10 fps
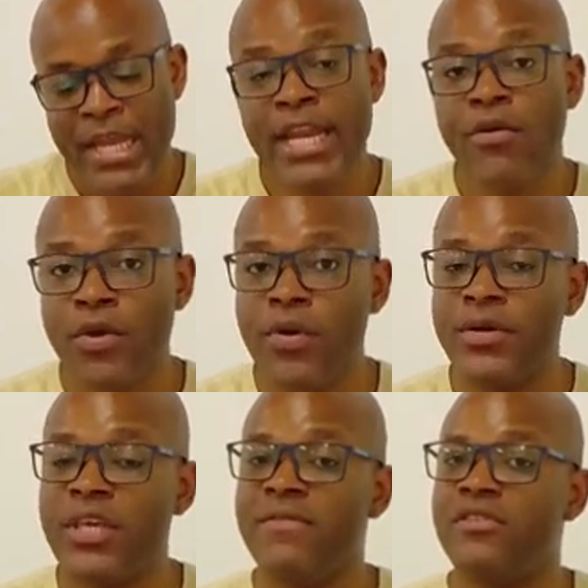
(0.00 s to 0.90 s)
Now, we
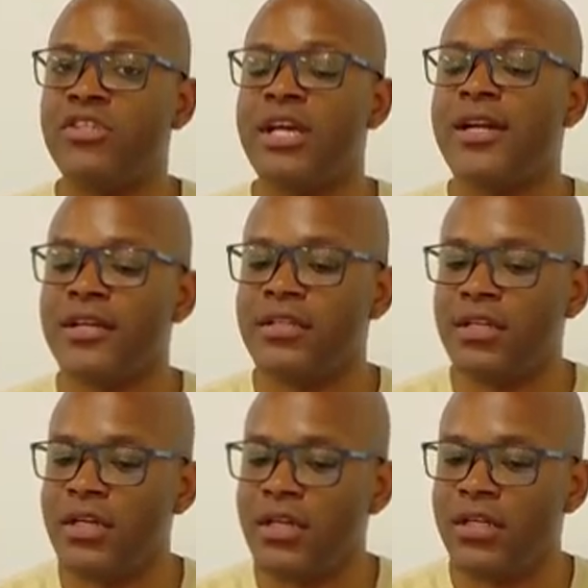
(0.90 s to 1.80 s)
want to give a shout out to
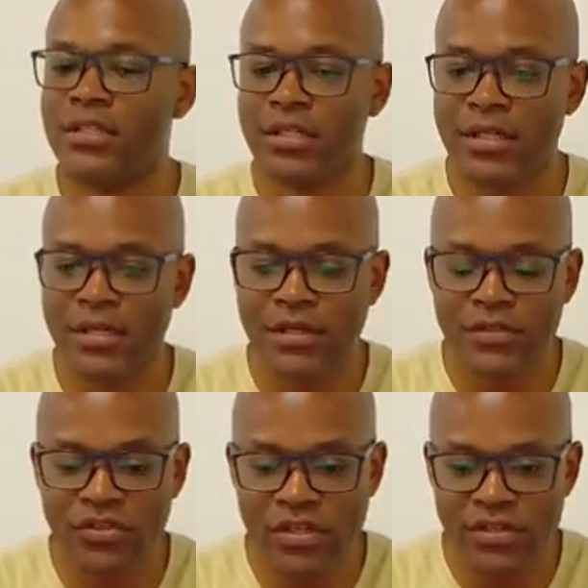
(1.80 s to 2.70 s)
the
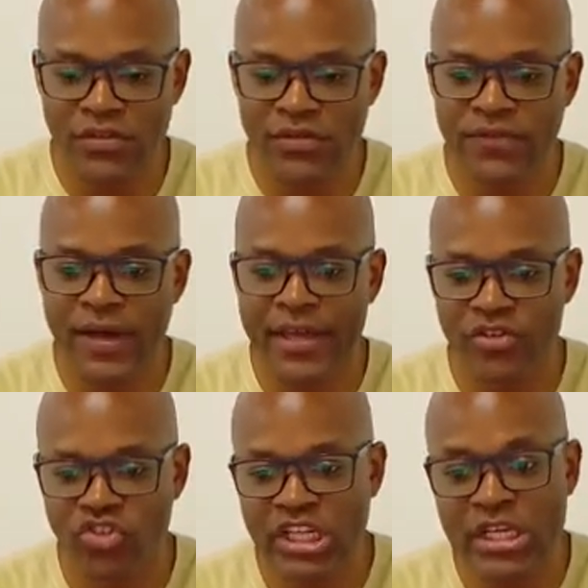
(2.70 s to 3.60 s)
city's
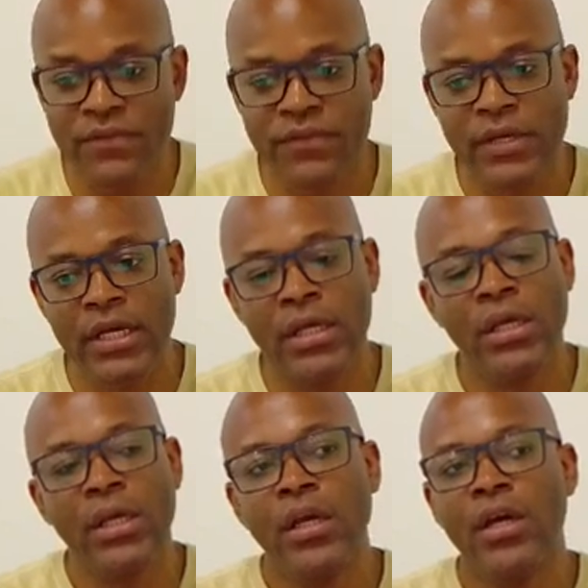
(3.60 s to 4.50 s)
fire chief
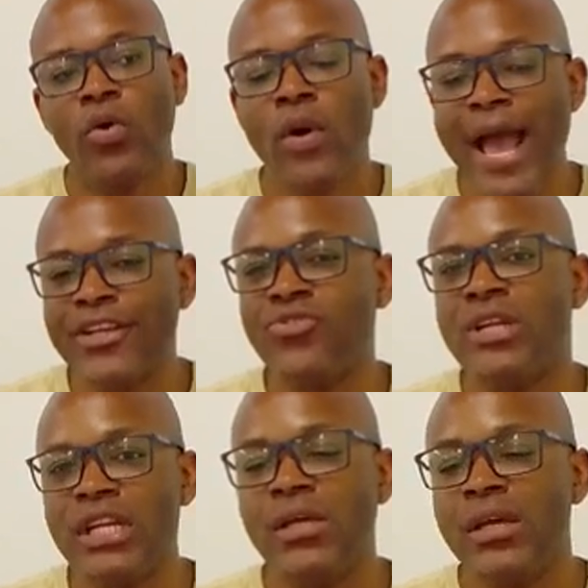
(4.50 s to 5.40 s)
who
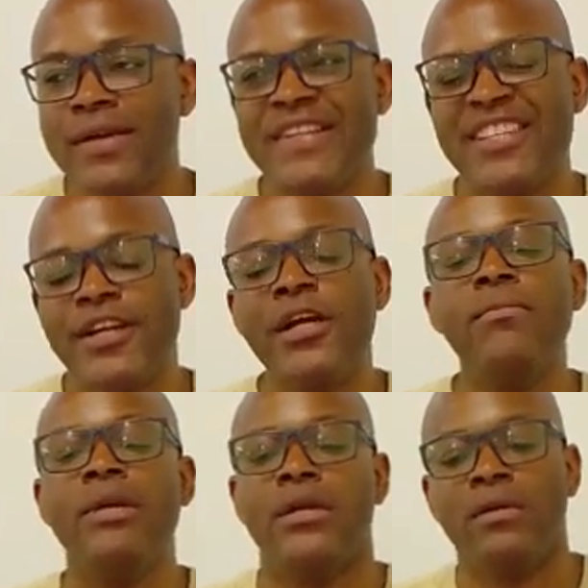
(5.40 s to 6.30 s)
actually
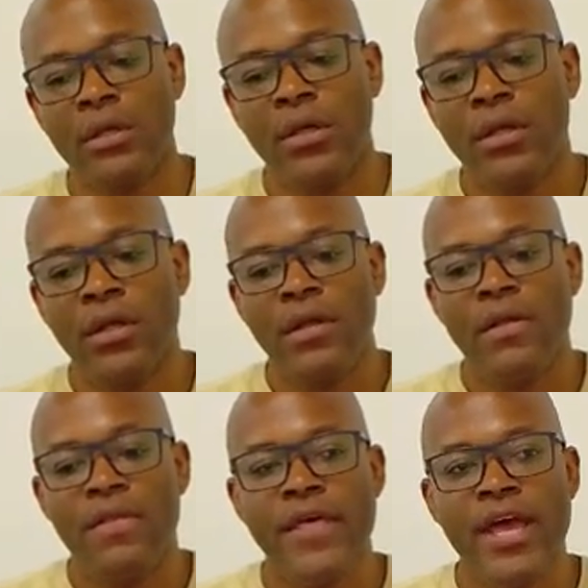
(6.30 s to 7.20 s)
determined
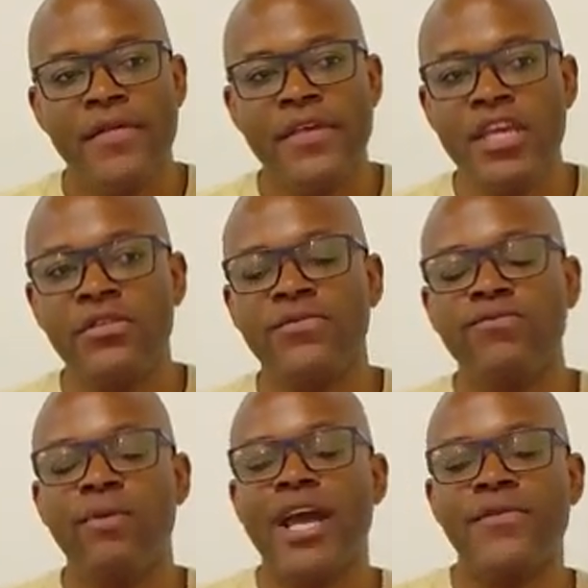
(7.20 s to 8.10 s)
that
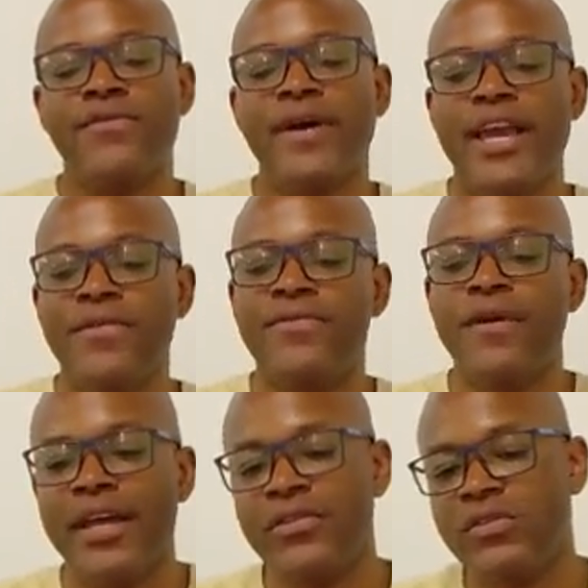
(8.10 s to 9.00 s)
these white
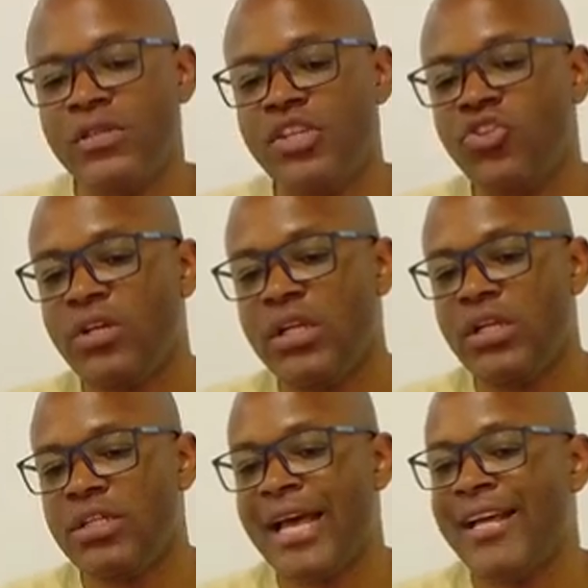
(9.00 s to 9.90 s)
firefighters
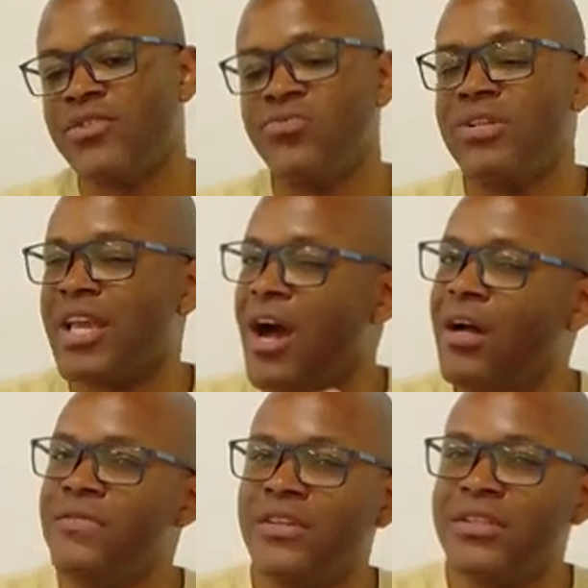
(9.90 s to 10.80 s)
initially tasked with
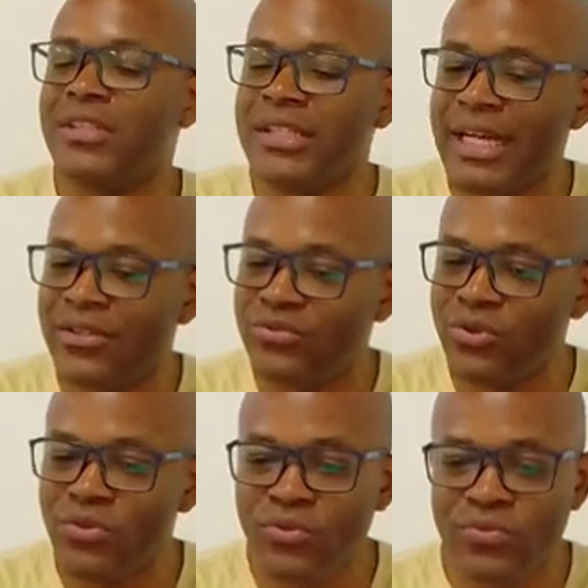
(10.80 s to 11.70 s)
canvassing that
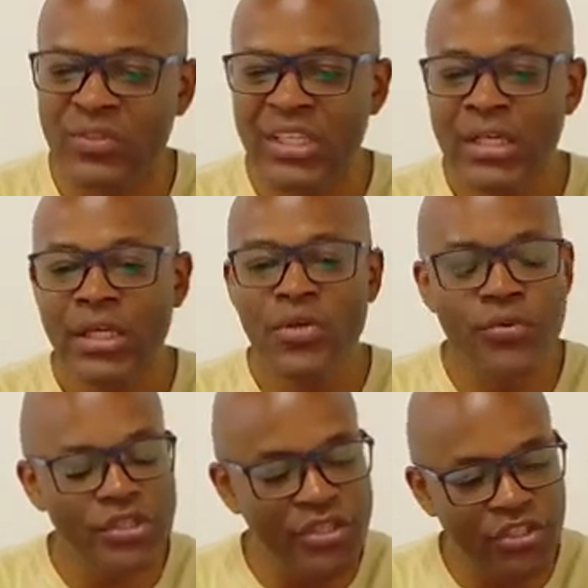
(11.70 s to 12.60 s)
room in
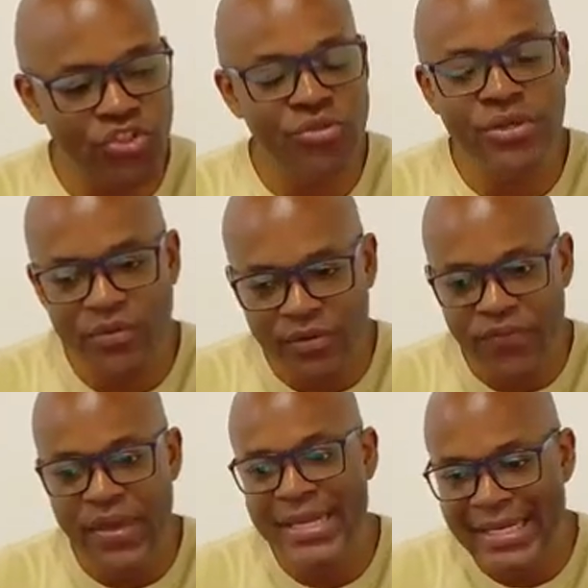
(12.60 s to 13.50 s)
which the children were
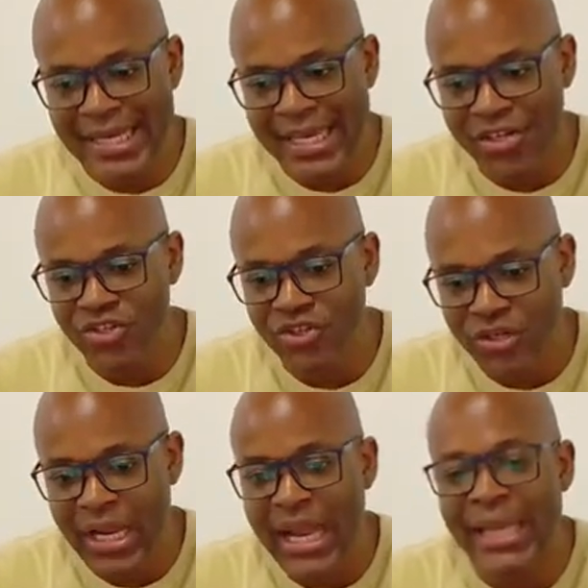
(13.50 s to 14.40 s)
fatally injured